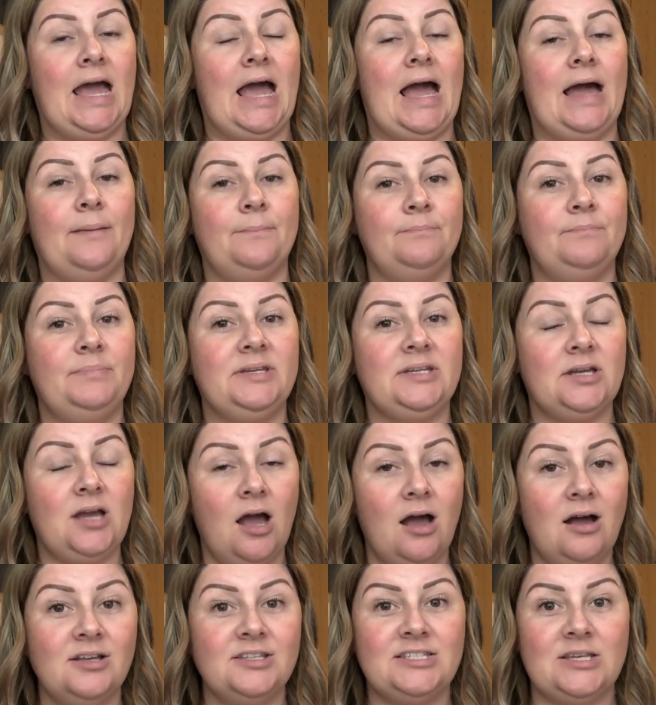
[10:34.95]
And
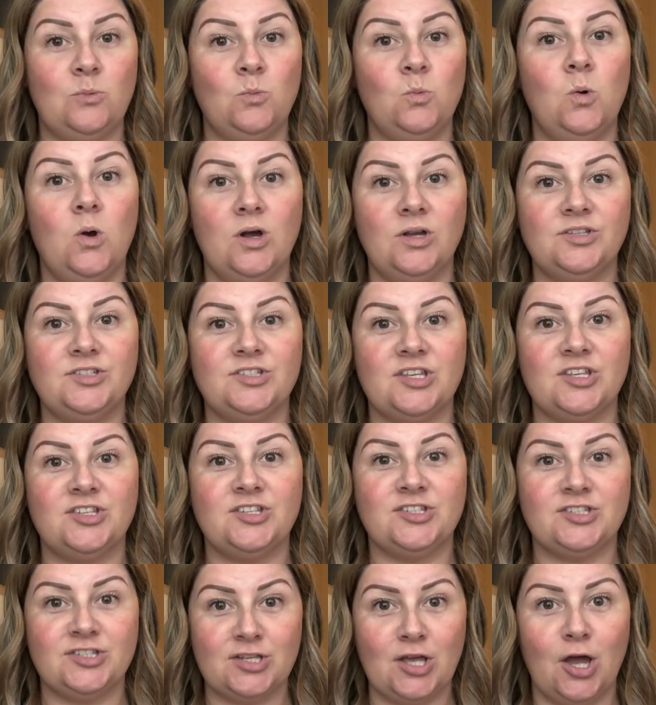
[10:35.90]
because it was
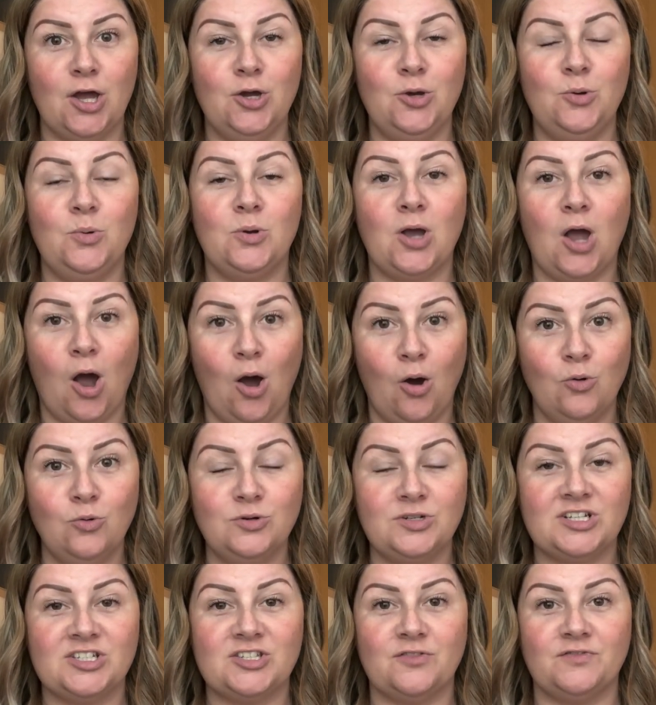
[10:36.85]
so
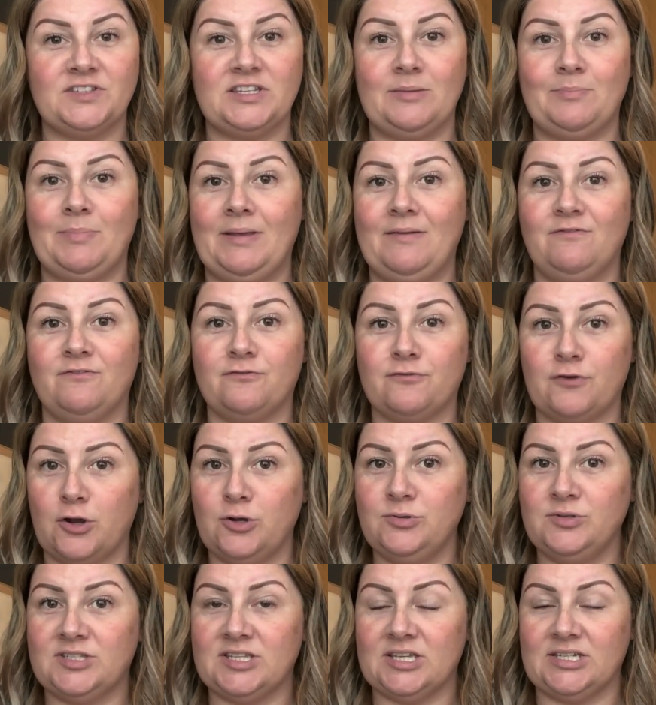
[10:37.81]
cold, because obviously it being
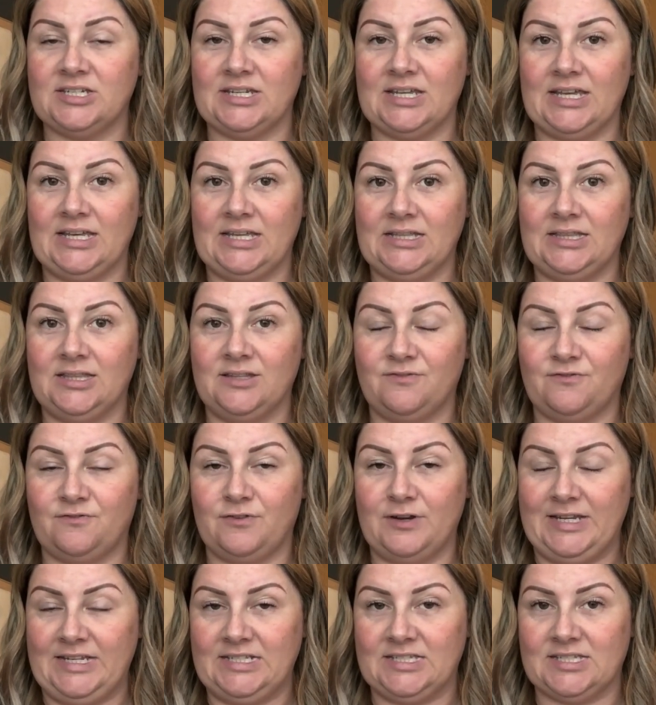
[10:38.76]
frozen in the
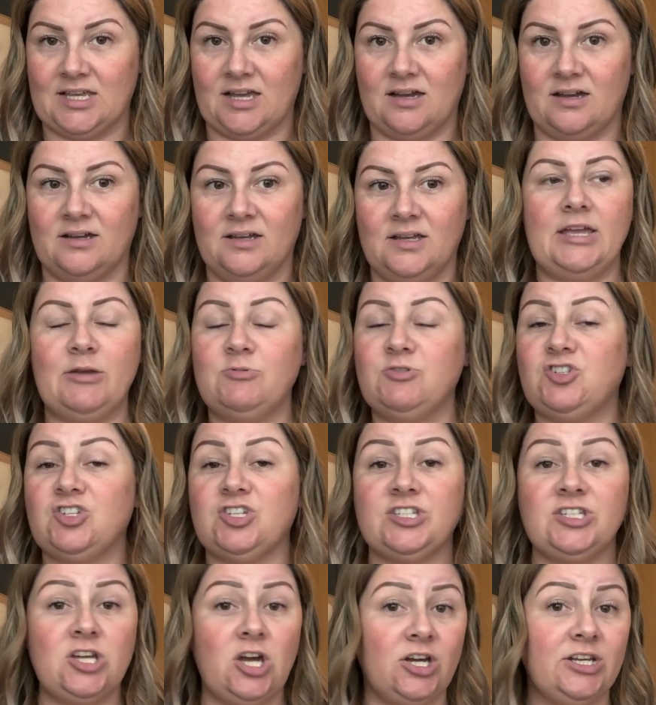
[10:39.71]
freezer, it was
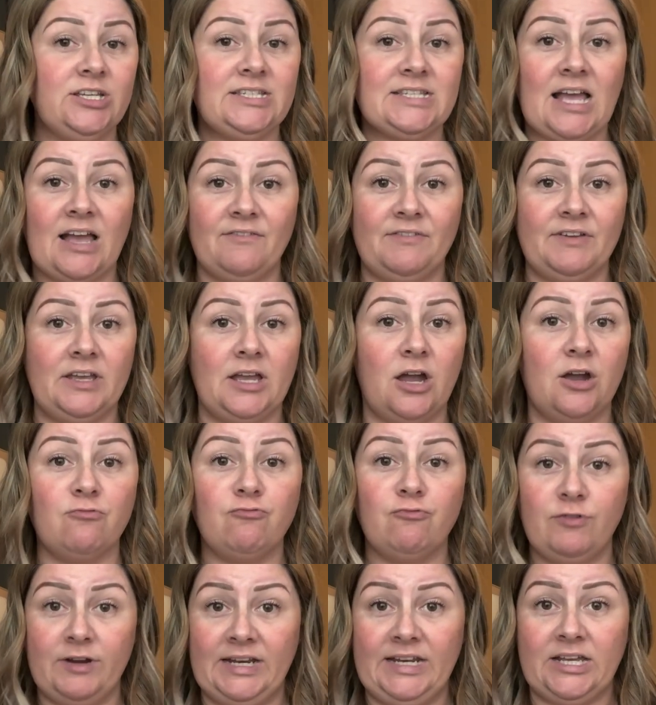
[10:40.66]
just nice having a
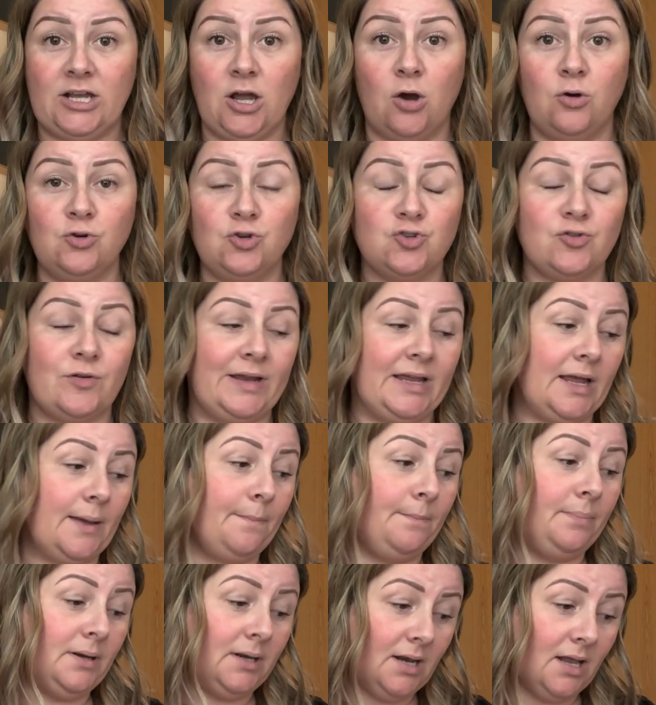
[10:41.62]
really cold
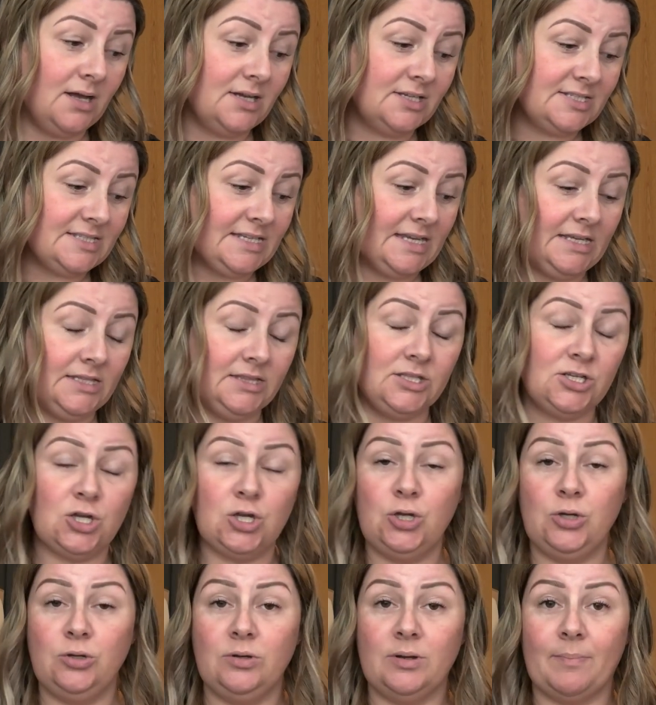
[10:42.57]
drink. Plus in the
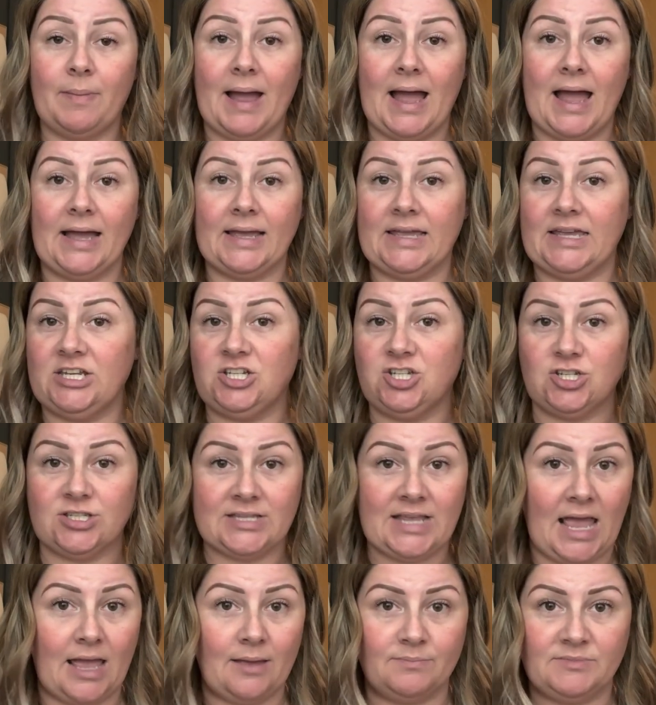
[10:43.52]
cooler bag, it
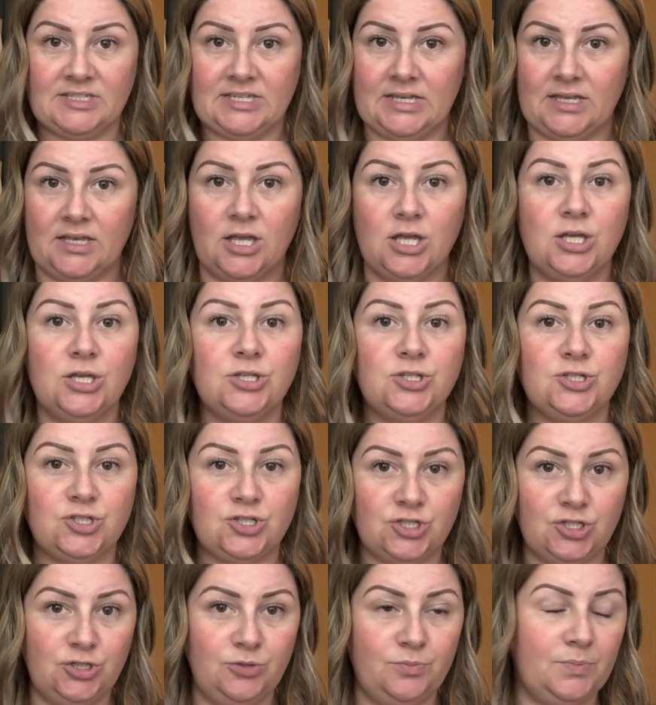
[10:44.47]
just kept it
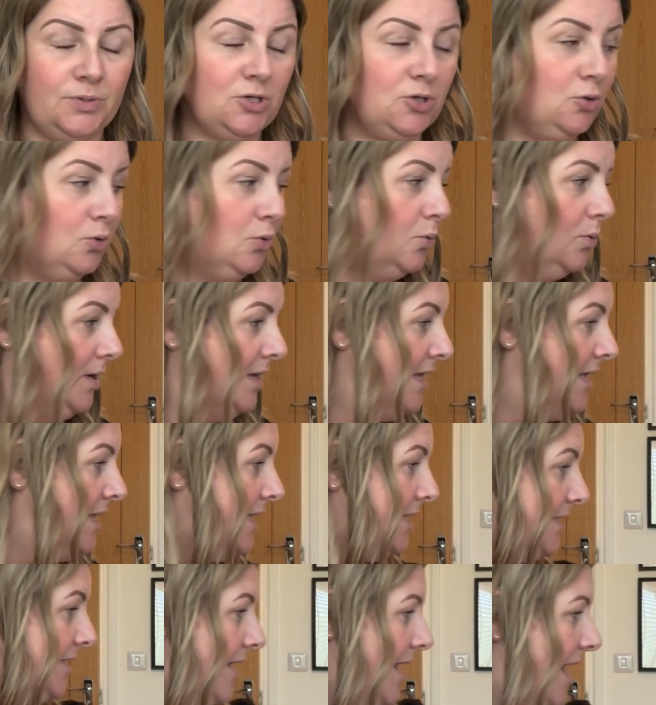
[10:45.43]
super cool.
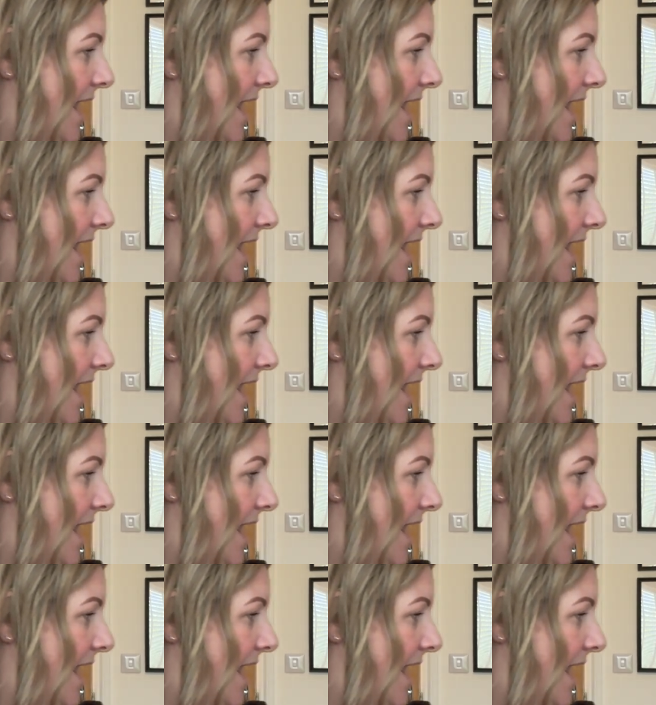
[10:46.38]
Now I